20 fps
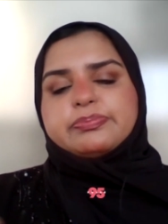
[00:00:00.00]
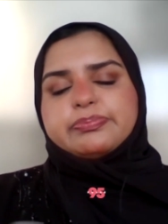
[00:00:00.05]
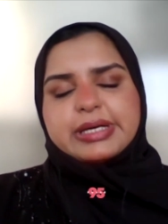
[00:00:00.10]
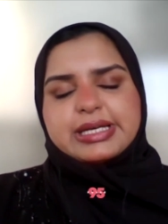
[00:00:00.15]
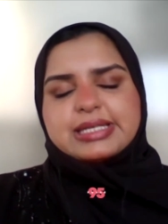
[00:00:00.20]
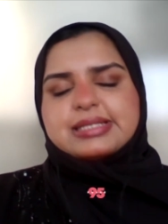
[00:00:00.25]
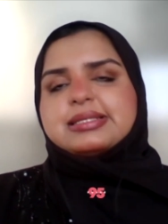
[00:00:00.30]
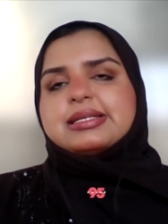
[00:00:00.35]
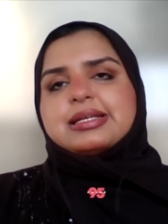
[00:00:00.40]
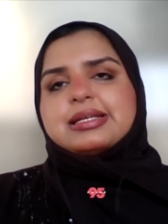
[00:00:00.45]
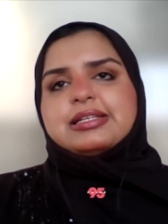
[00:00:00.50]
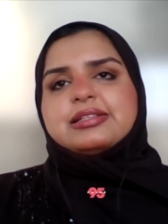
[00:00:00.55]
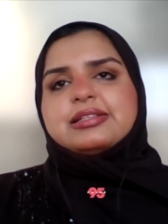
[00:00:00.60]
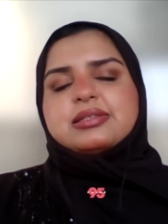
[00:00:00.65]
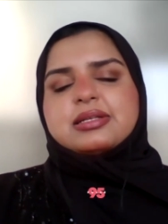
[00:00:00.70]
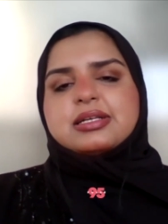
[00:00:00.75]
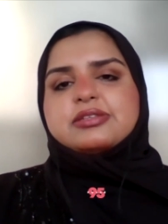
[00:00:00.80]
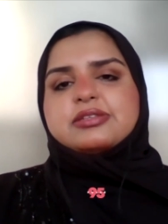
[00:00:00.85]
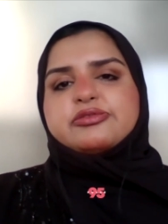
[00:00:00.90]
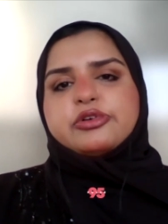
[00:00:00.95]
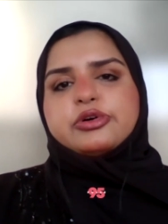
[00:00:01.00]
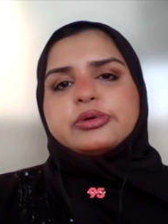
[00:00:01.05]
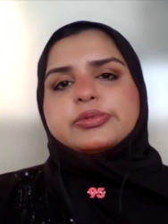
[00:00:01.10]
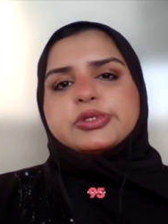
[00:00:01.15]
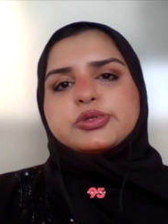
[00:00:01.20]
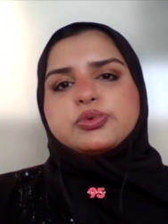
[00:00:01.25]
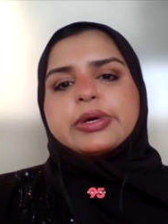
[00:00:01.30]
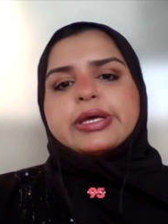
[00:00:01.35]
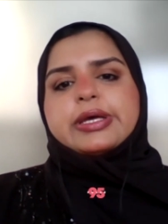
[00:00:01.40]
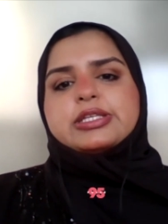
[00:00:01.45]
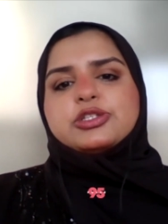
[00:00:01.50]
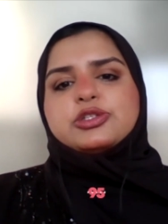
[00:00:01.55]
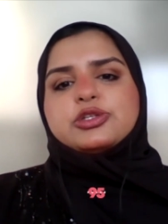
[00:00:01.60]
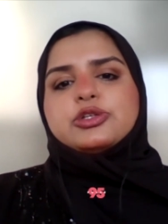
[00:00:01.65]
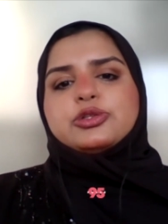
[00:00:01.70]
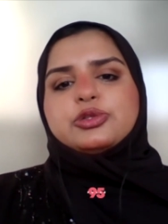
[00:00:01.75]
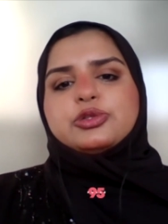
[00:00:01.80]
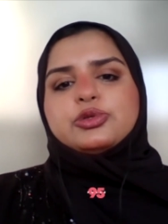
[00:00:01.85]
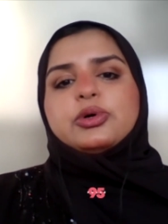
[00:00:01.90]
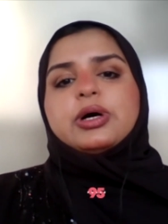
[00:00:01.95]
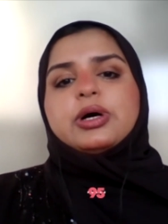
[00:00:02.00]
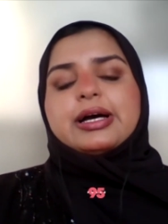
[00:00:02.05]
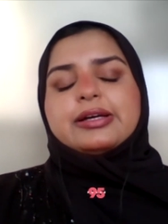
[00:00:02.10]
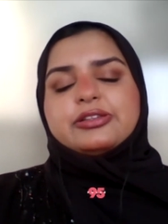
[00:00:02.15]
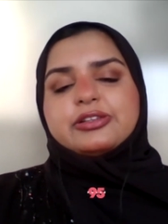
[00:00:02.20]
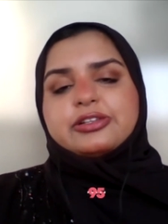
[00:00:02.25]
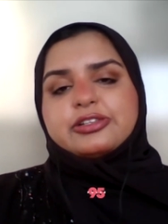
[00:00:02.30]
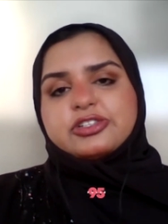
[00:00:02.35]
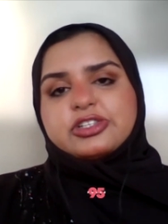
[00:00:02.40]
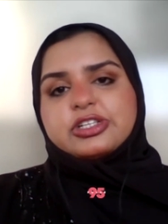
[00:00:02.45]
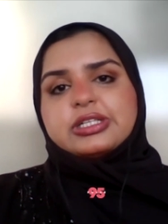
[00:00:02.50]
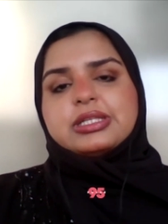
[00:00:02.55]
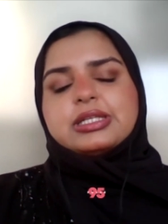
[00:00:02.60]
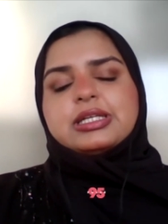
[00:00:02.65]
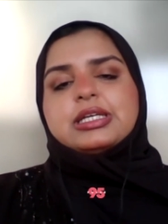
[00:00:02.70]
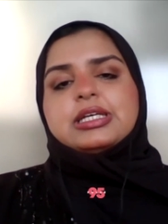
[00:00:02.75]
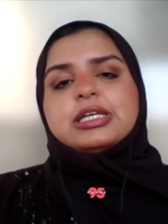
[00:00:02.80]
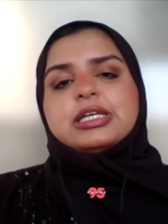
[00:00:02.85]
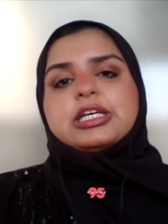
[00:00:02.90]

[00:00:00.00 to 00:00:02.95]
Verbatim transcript: basically transforms waste into hydrogen